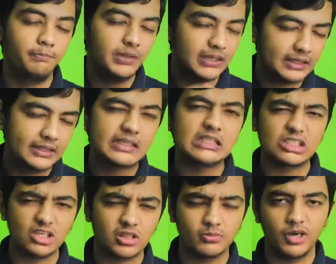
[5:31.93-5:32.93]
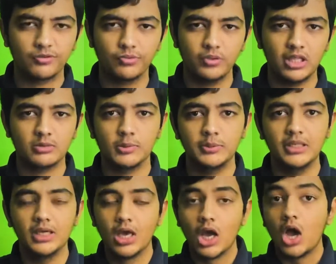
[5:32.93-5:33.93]
biggest smartphone as per
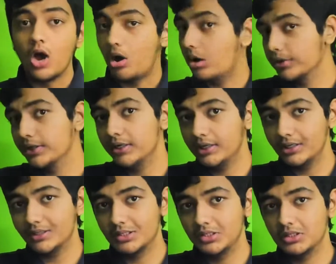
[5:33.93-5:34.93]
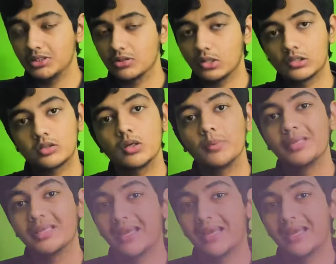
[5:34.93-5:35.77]
me. Honor 80 series is also coming,